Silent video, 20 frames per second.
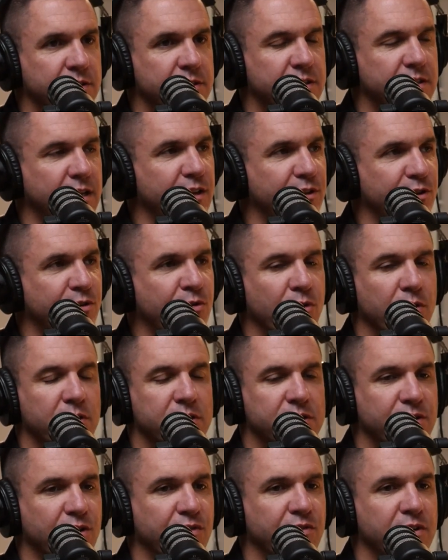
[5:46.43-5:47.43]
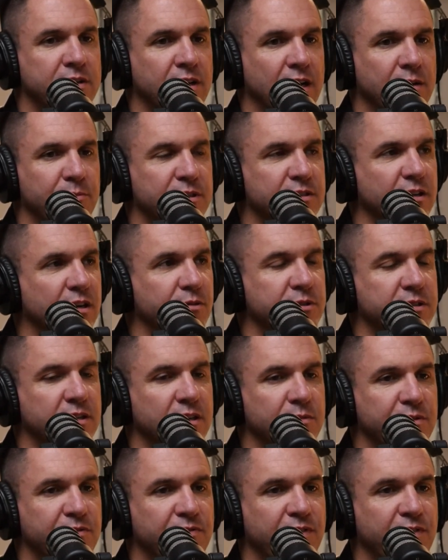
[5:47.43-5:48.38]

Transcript: stay the course, and over time it's always going to be fine.